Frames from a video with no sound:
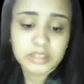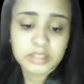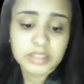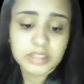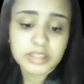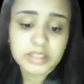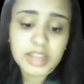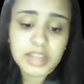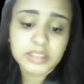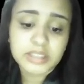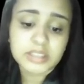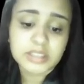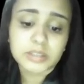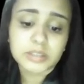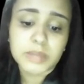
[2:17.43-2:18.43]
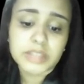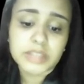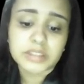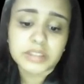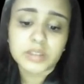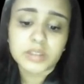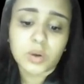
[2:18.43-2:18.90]
The test is
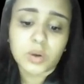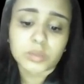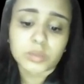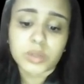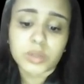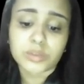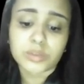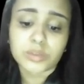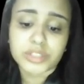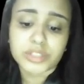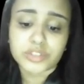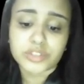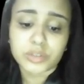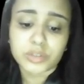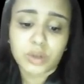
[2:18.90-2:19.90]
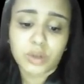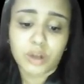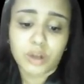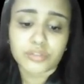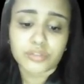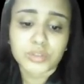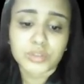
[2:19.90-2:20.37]
based on the conversion
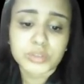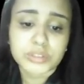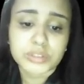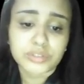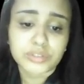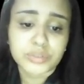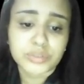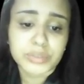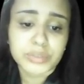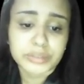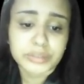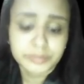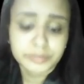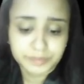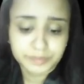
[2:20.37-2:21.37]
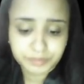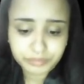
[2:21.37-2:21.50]
of luciferin